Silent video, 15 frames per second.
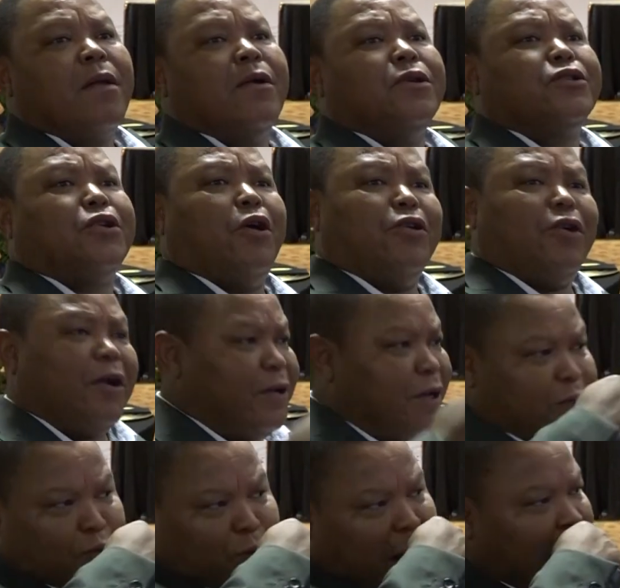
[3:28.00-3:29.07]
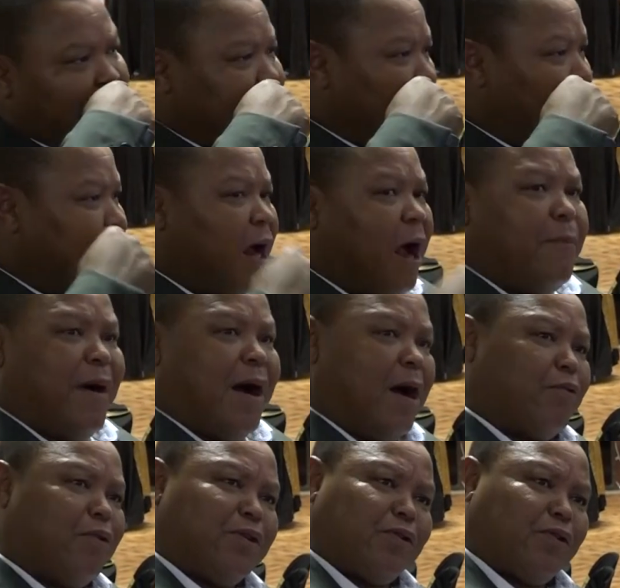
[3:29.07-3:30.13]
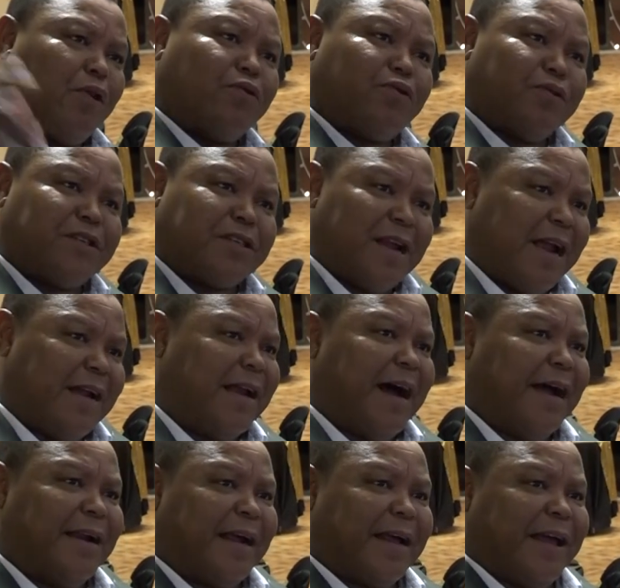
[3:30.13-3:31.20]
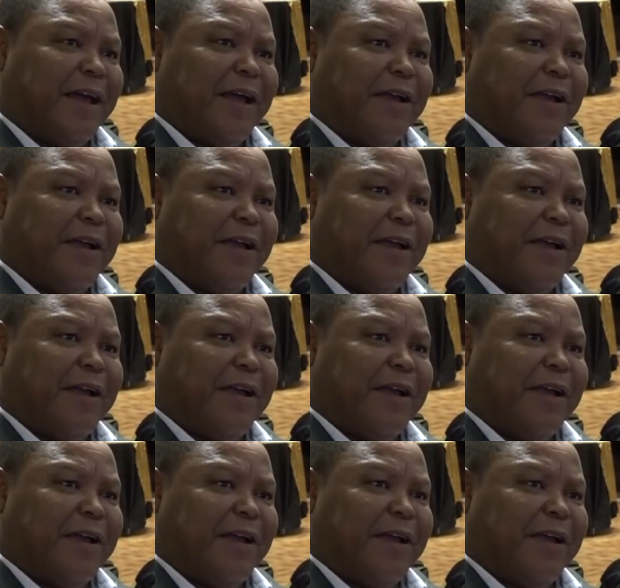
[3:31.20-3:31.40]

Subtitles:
The external stakeholders include people in business, people in